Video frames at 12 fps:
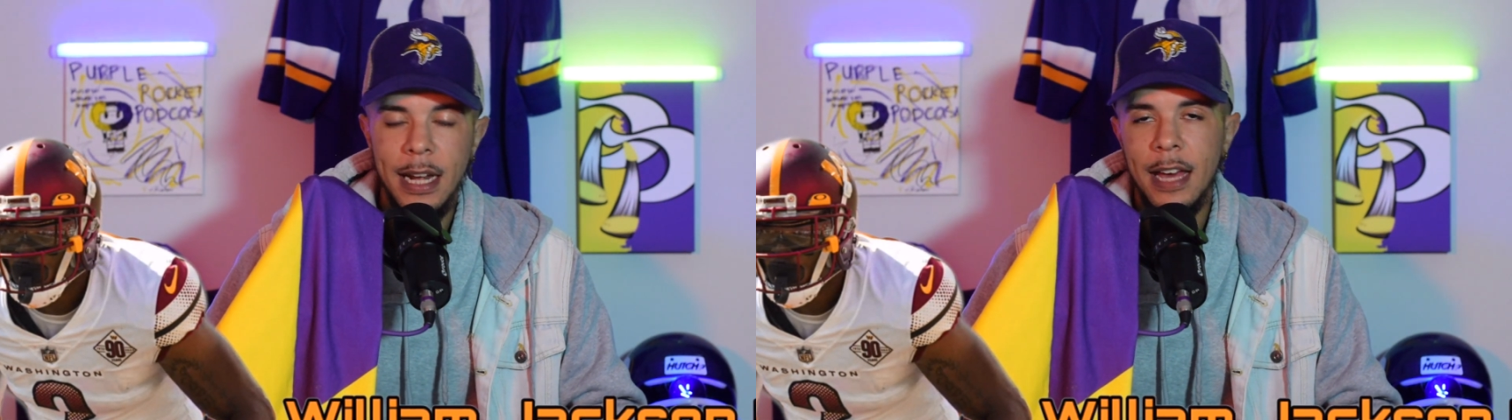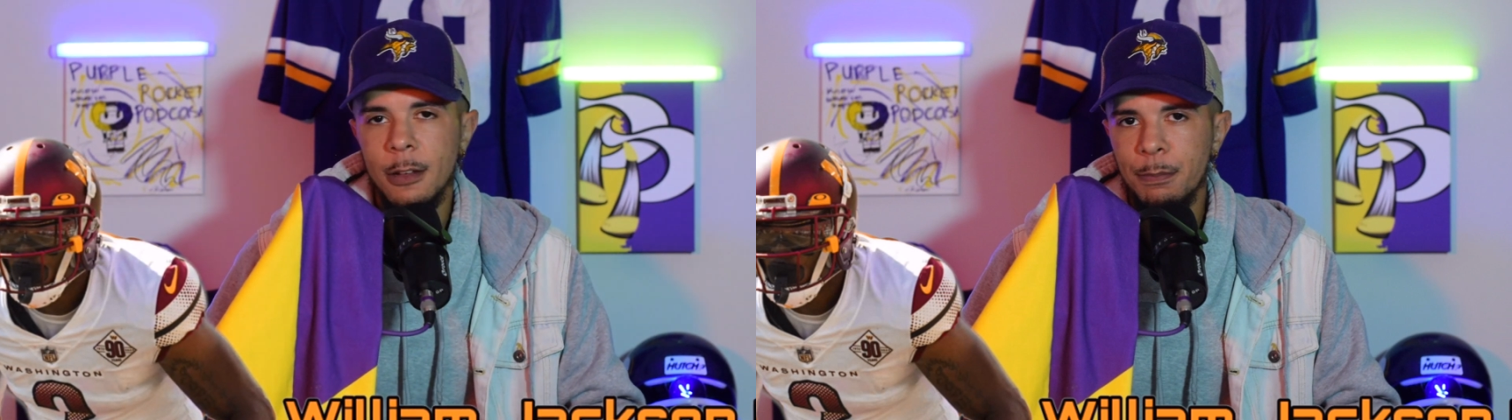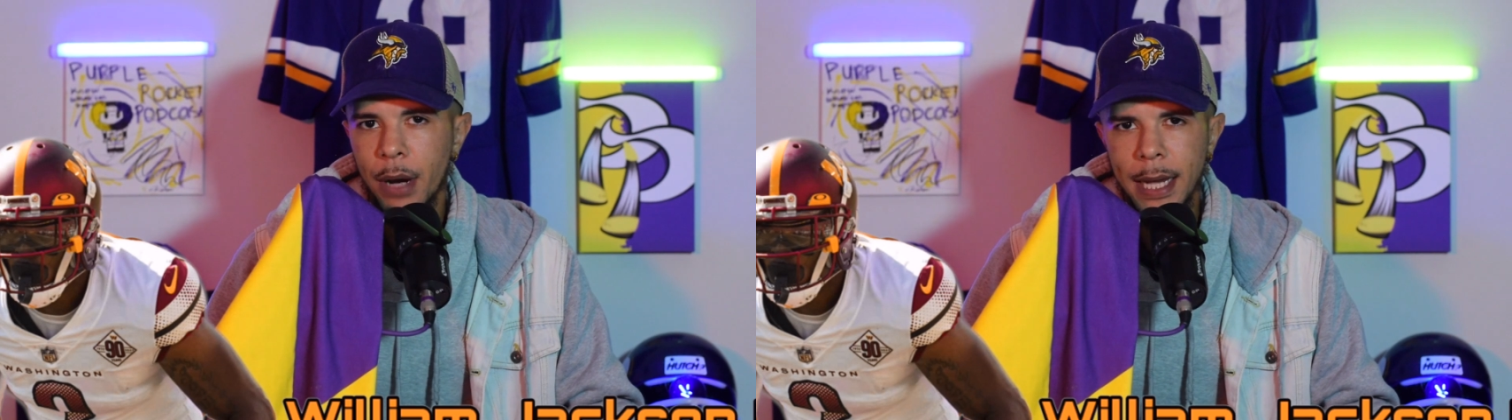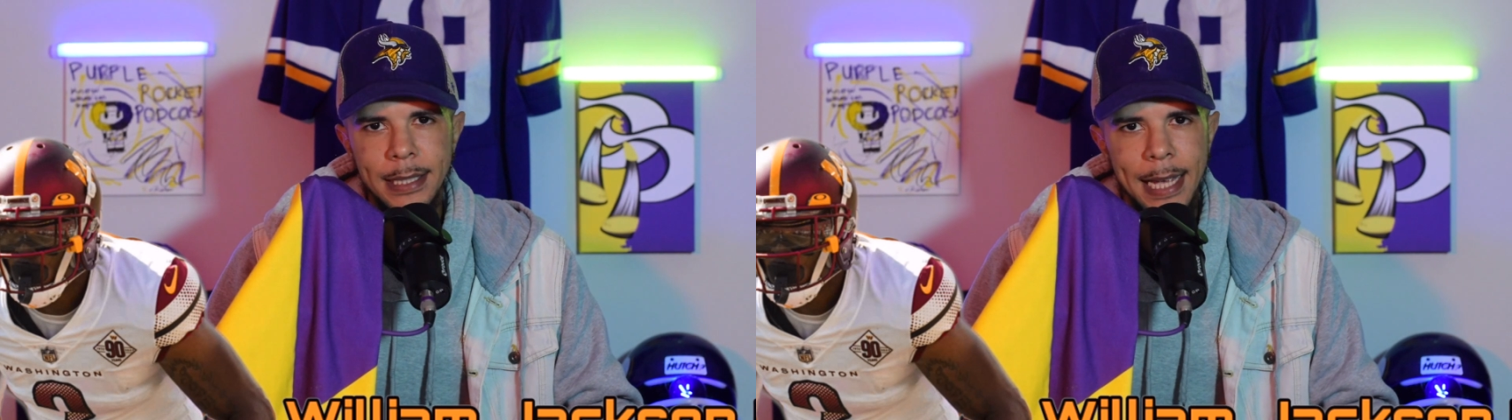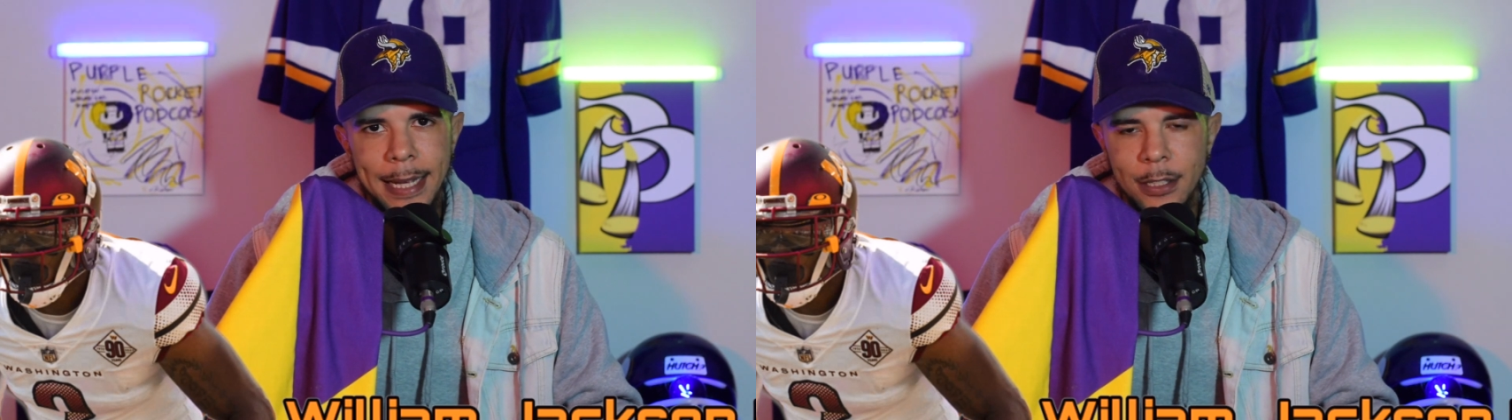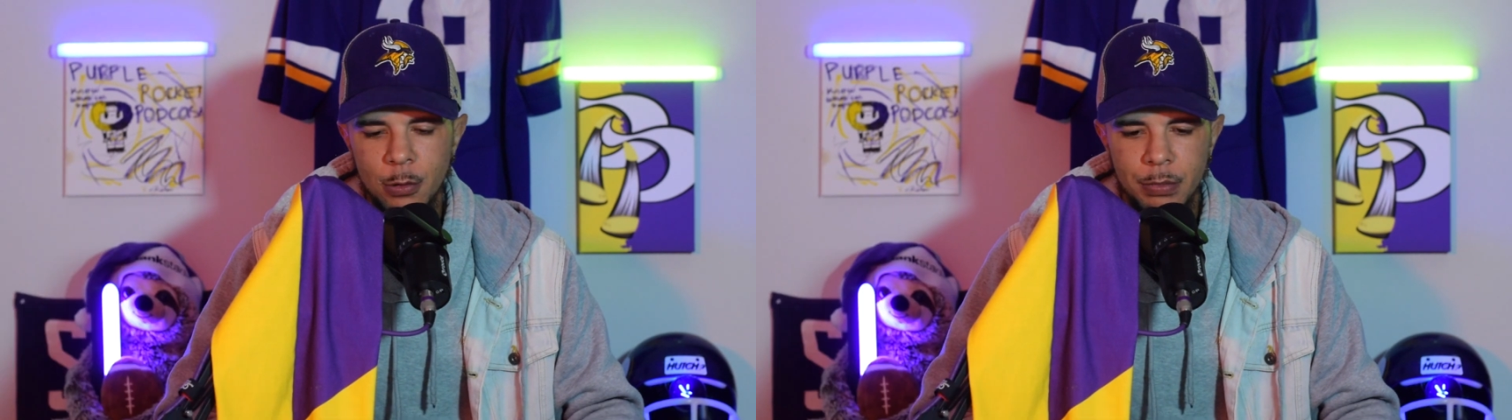Now, the price
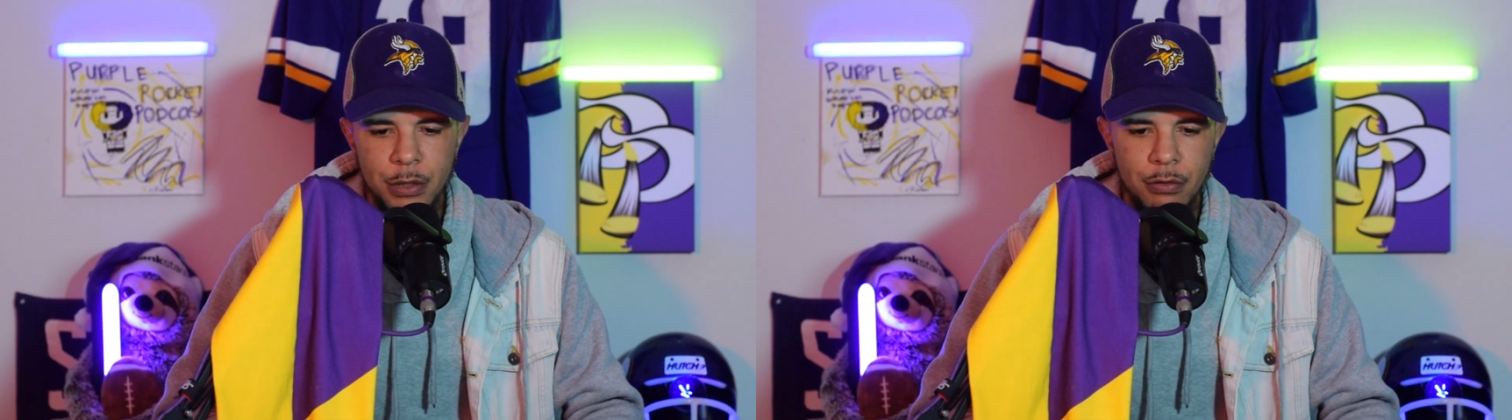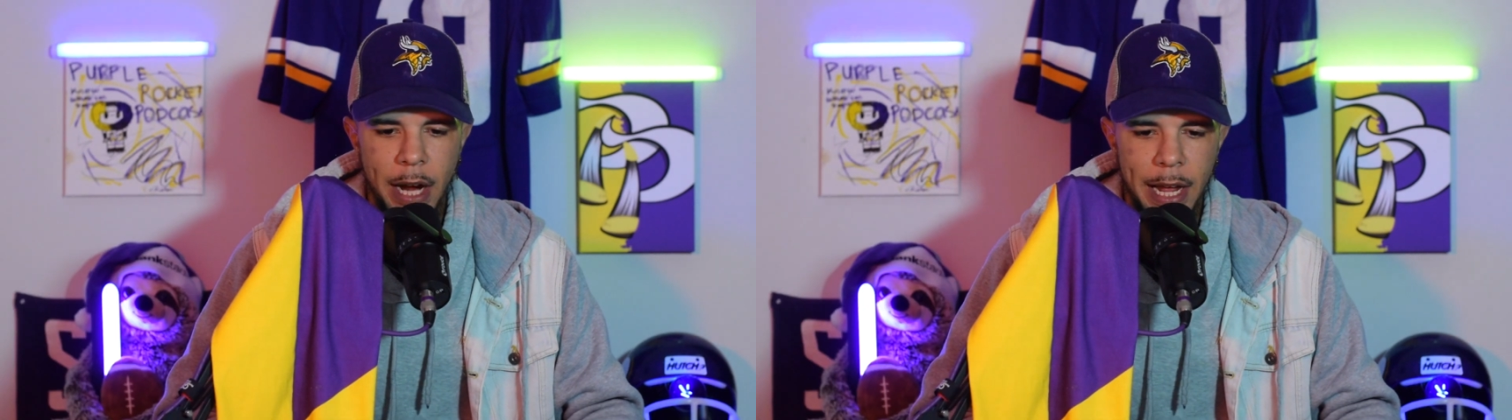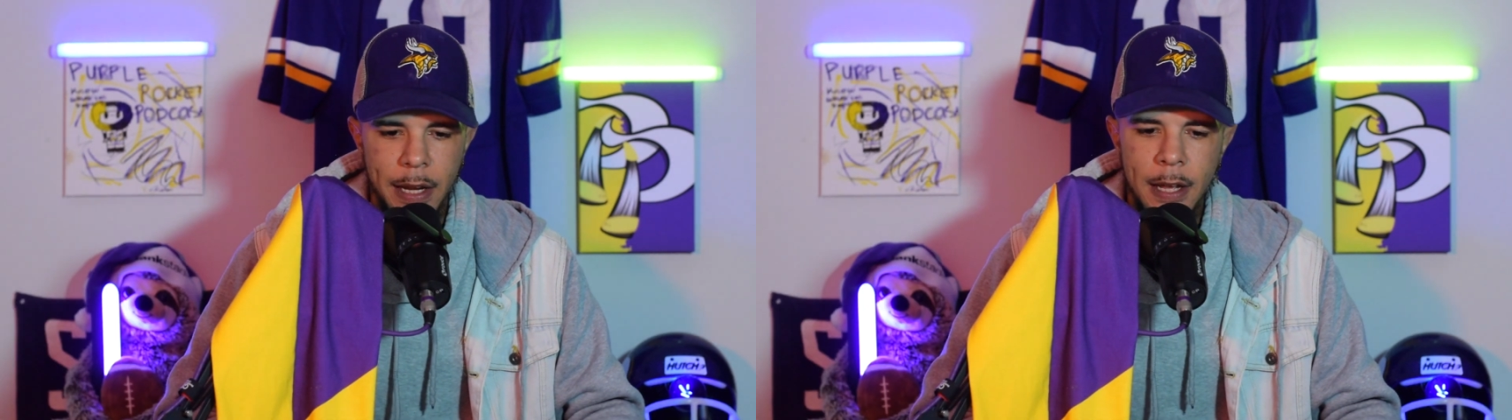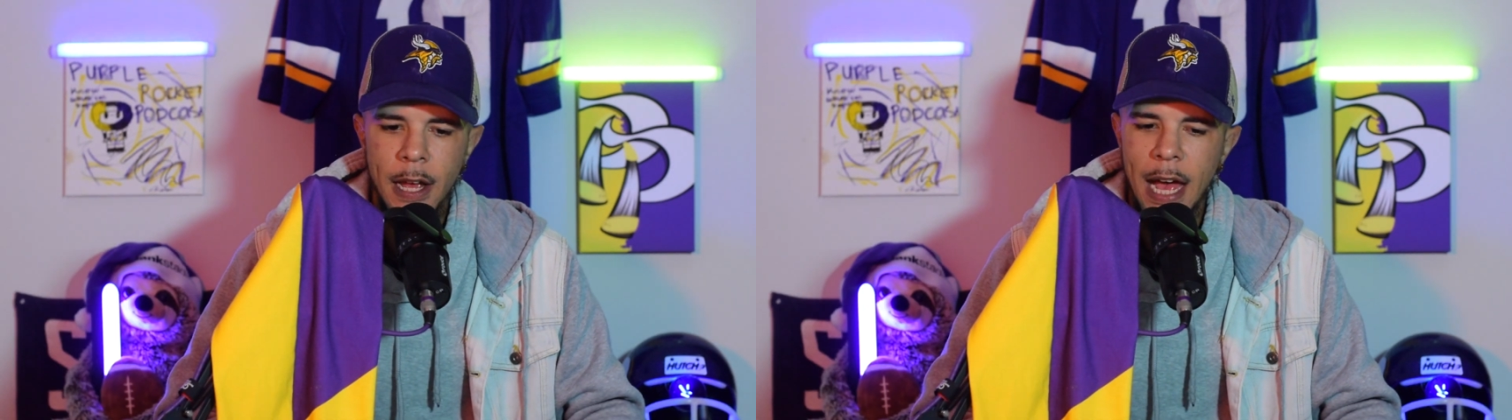has to be right.